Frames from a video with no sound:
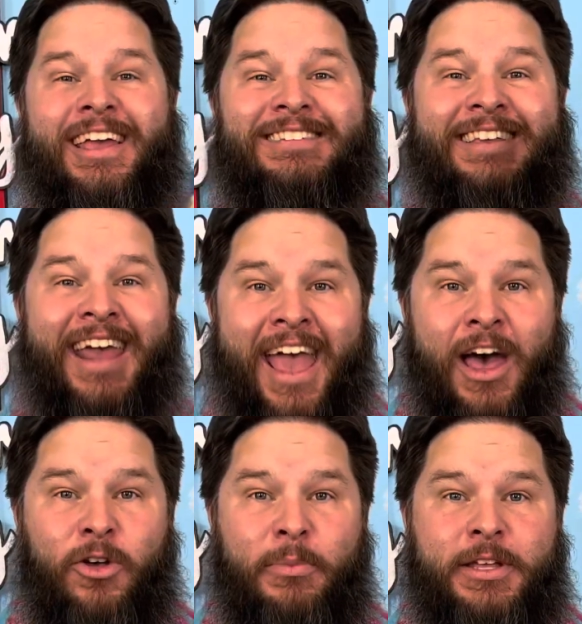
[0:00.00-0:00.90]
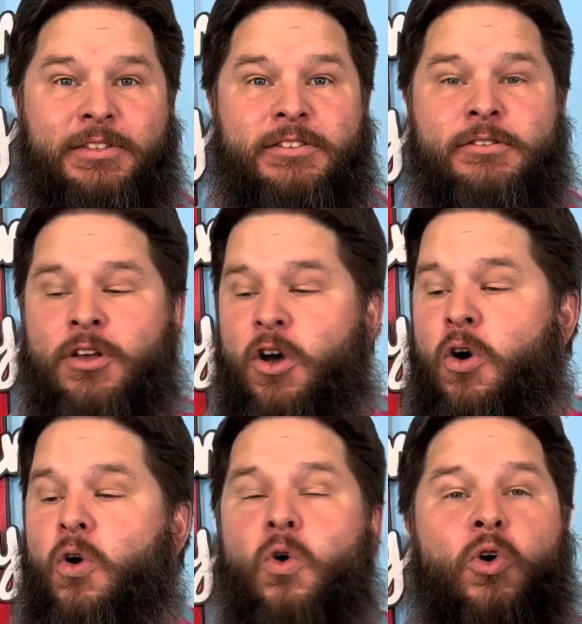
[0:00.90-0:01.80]
Is it Hellman's
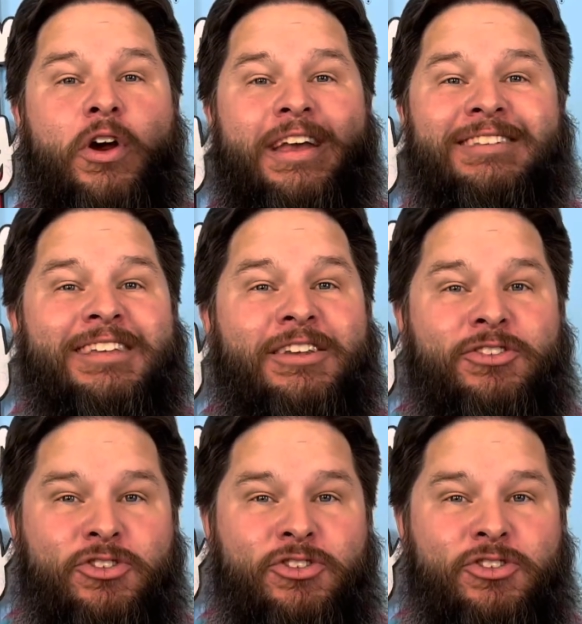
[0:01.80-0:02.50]
or is it